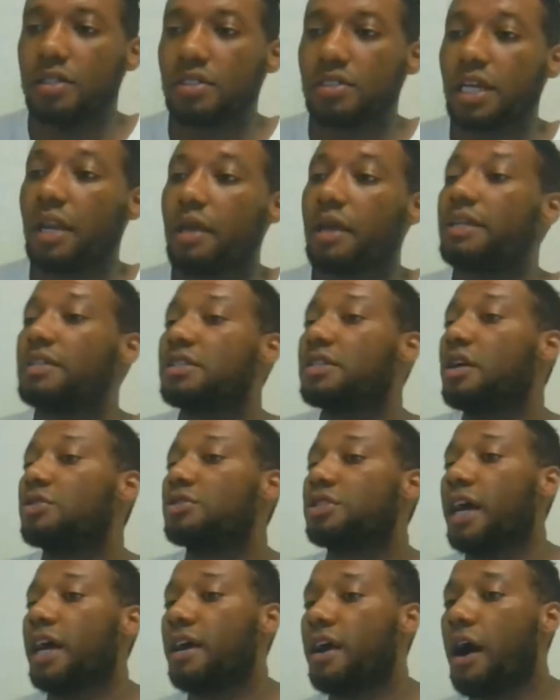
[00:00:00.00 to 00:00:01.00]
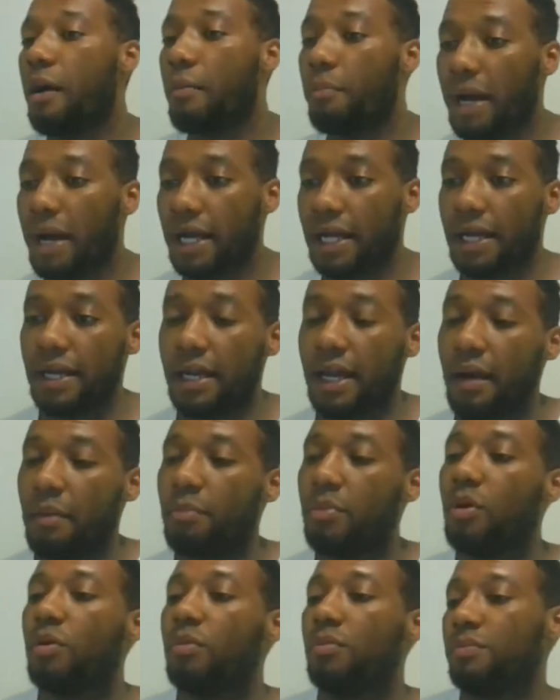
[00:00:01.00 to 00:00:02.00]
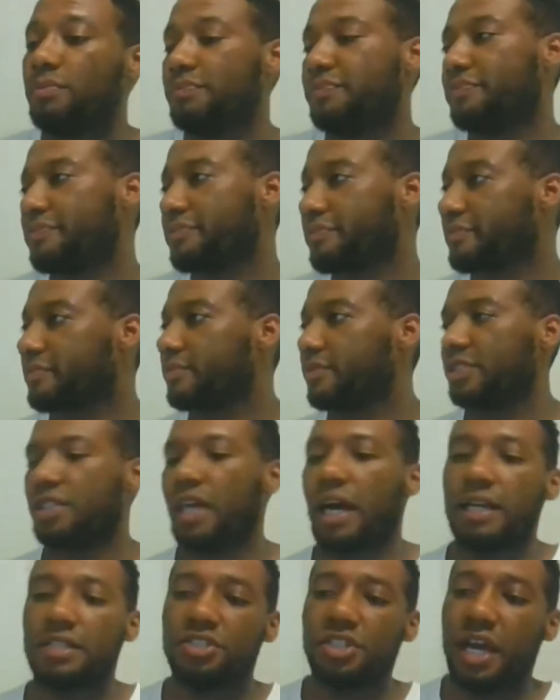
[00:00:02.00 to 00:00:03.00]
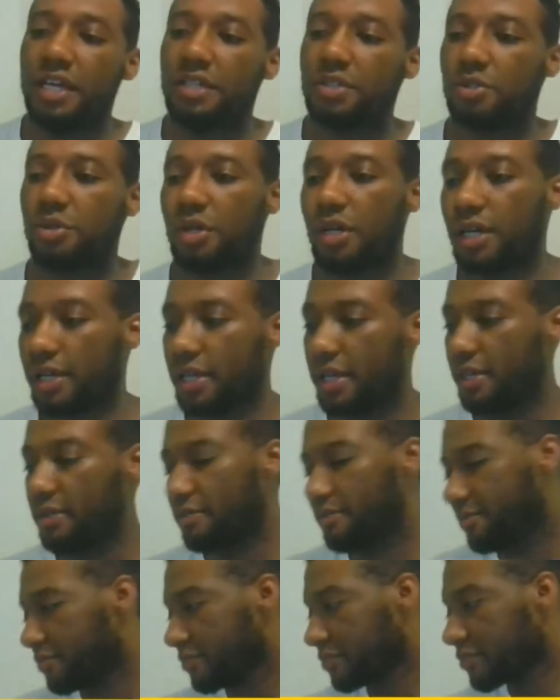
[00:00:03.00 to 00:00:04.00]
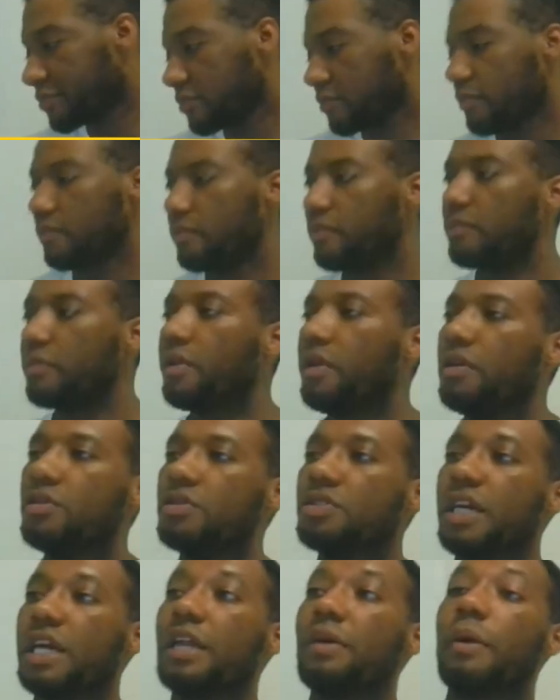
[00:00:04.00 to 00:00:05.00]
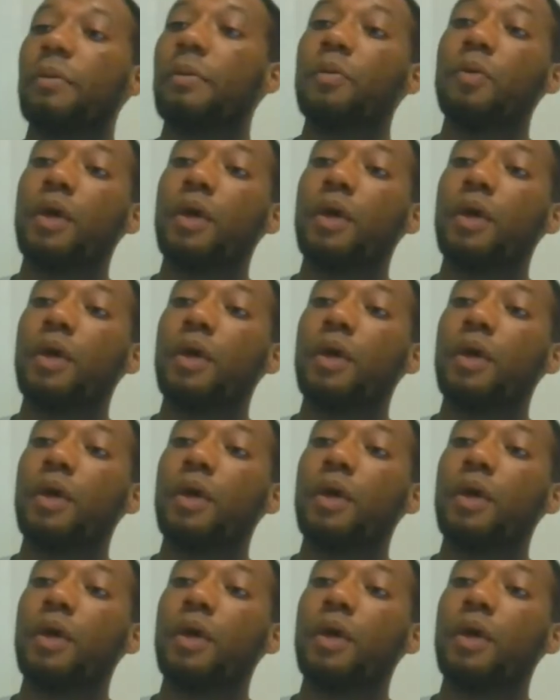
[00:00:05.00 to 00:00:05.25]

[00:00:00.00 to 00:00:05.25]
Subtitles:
So then this girl tried to come back and that, boom, started chatting to her again. Anyway, we